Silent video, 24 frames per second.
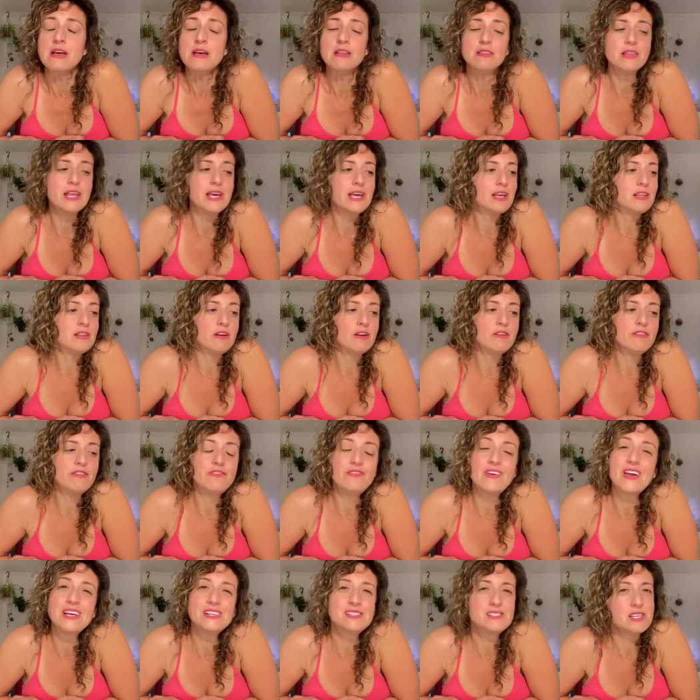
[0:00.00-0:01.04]
like they're
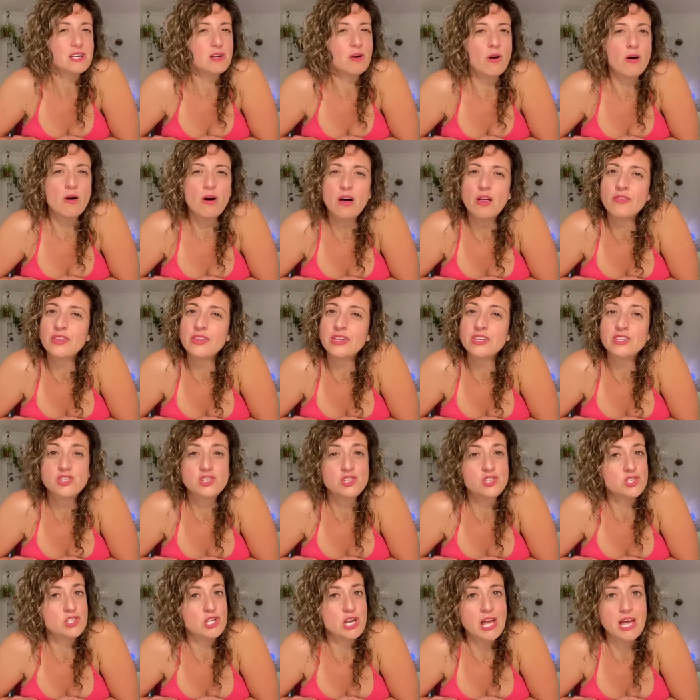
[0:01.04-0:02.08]
facing all this
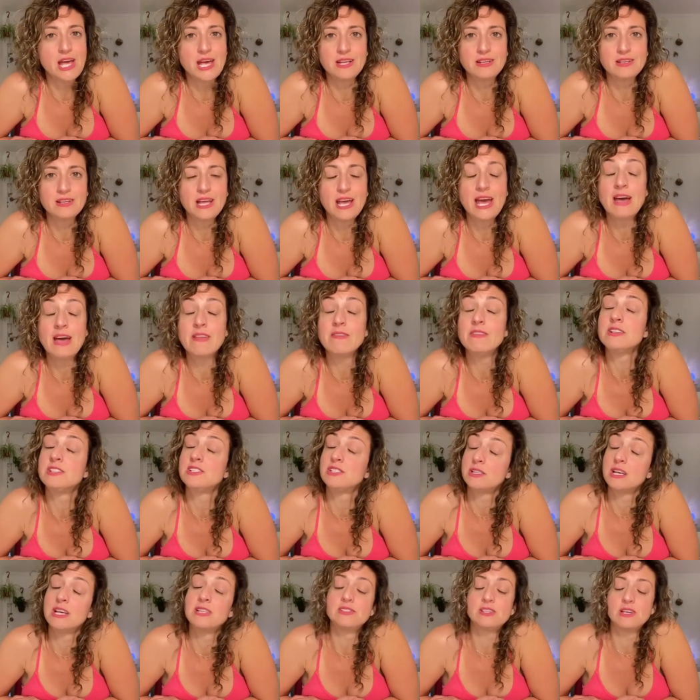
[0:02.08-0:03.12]
shit, and
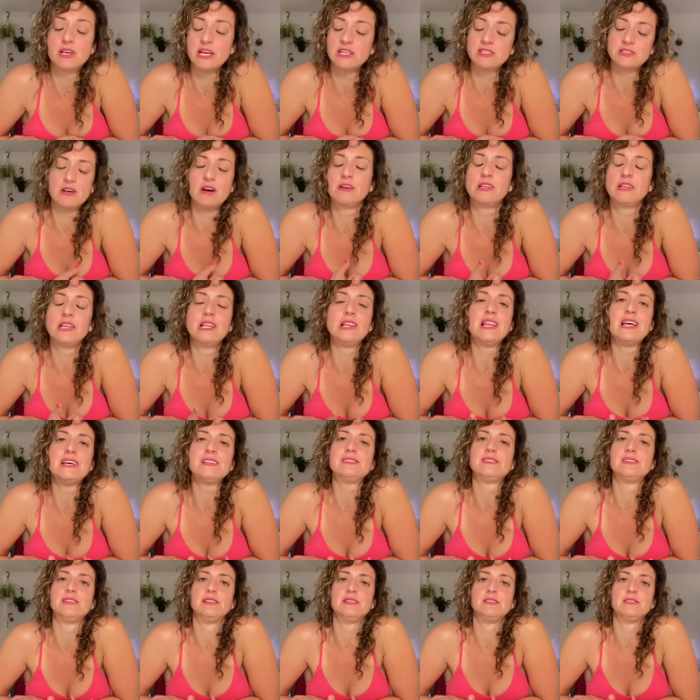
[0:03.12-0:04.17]
it's, it's, it's ugly
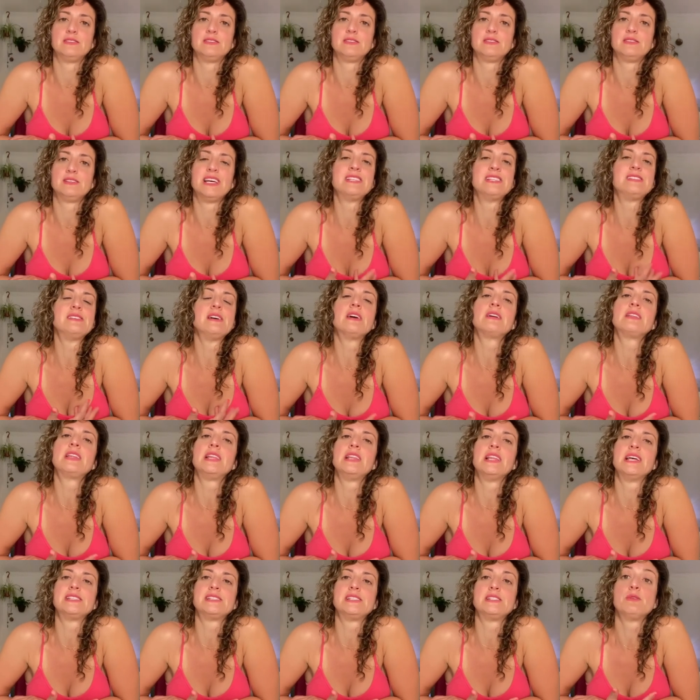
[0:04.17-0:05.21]
lessons. It's ugly
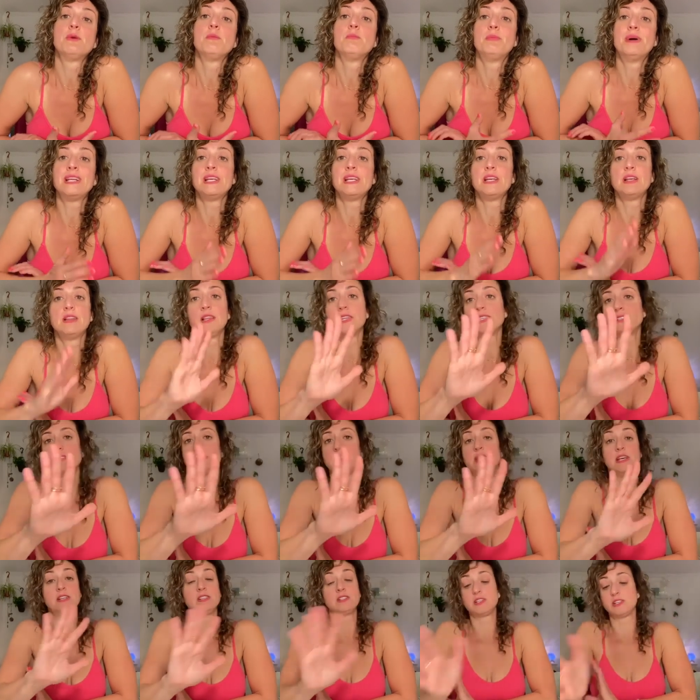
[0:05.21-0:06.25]
lessons, but it,
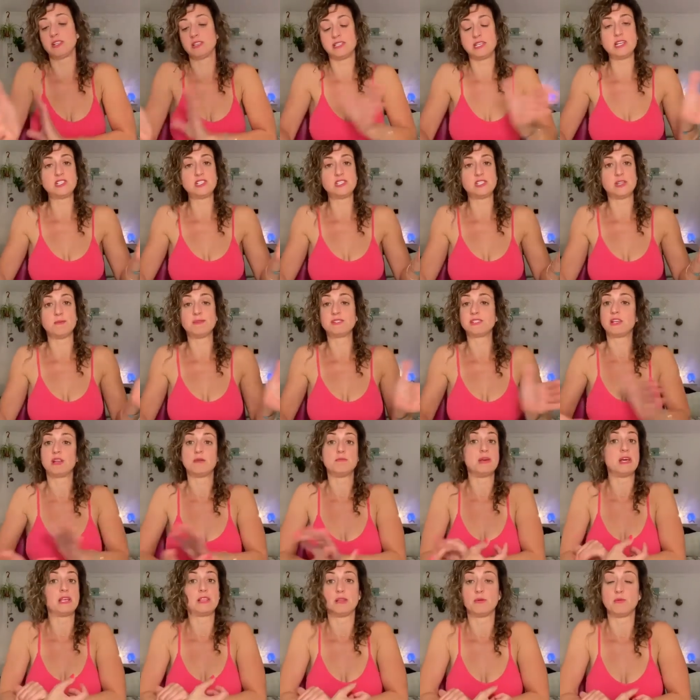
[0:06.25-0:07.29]
listen, it's going to teach them. It's going
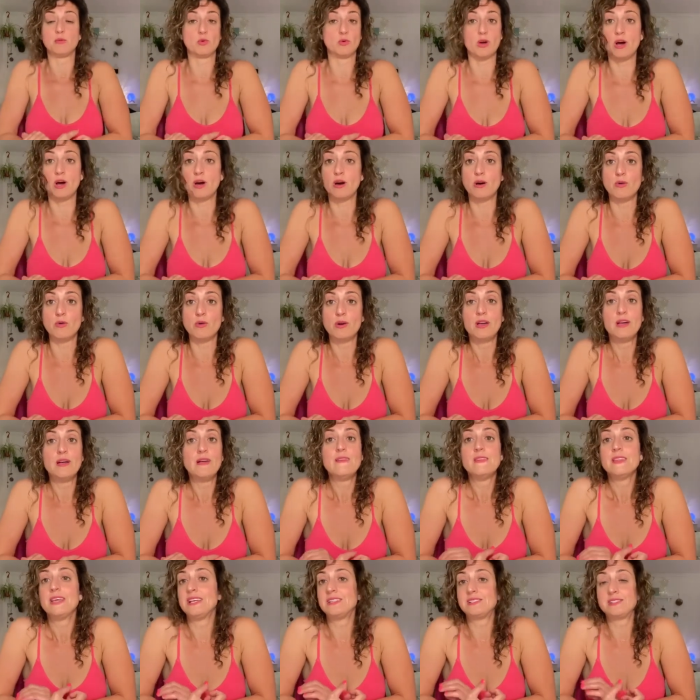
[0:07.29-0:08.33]
to make them grow.
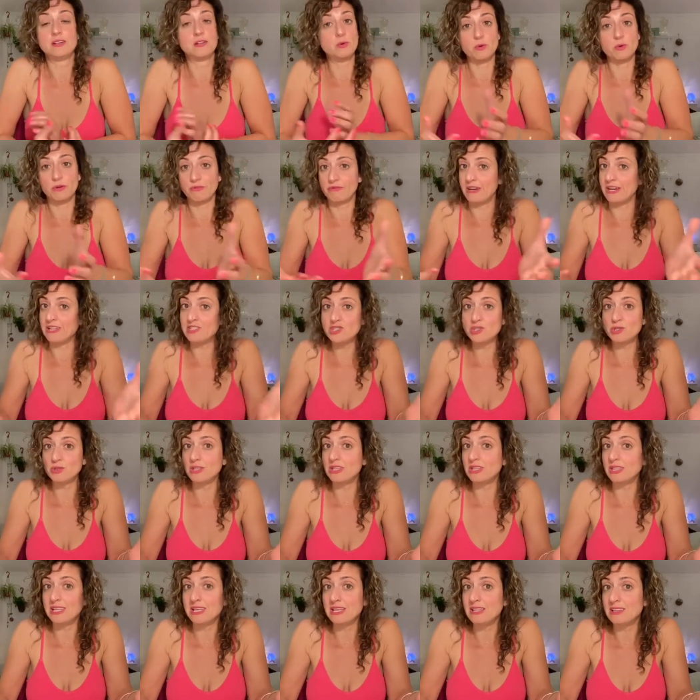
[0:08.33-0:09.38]
It's going to eventually
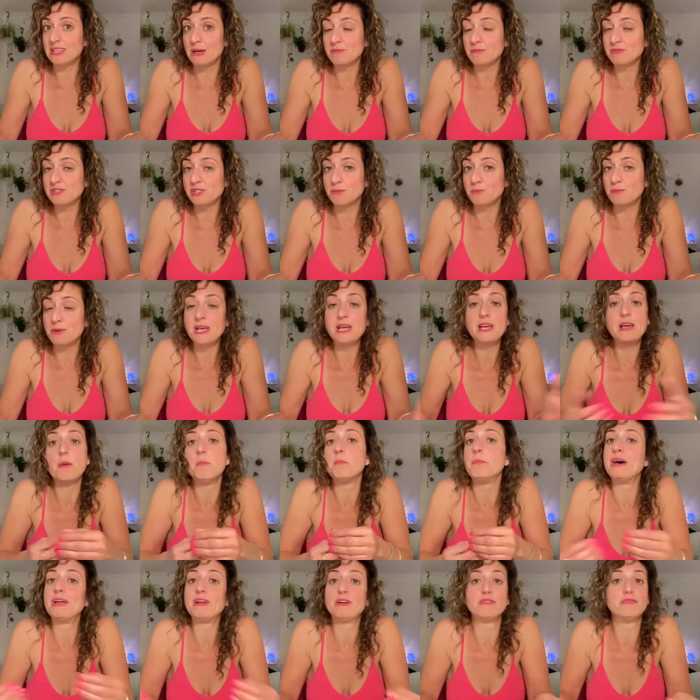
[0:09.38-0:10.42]
lead them to be
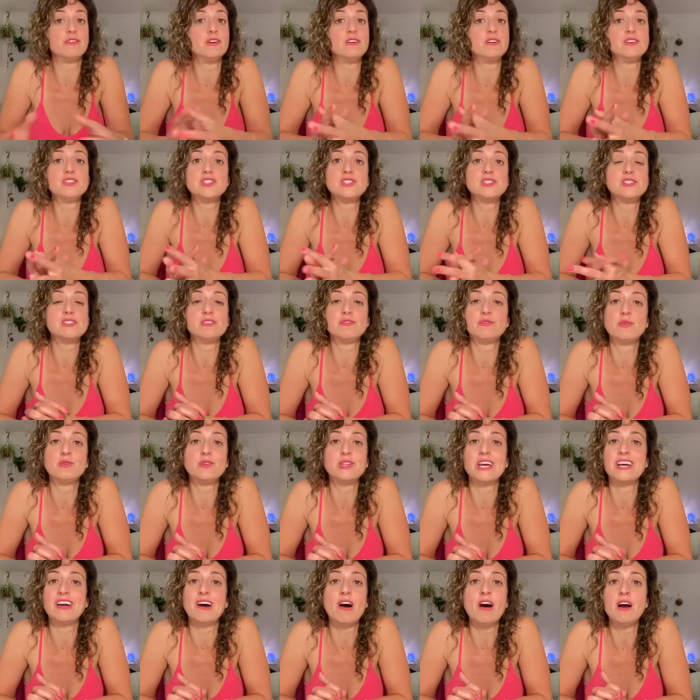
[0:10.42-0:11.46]
better versions of who
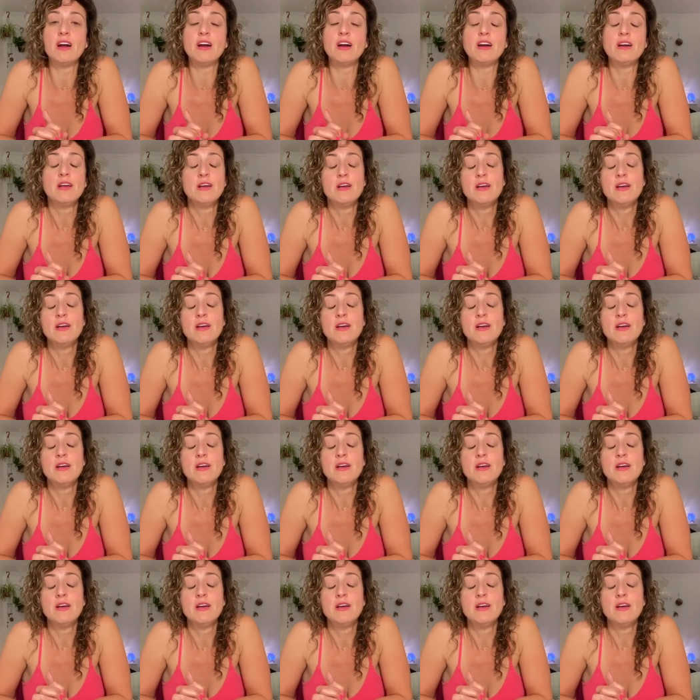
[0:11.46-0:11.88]
they are.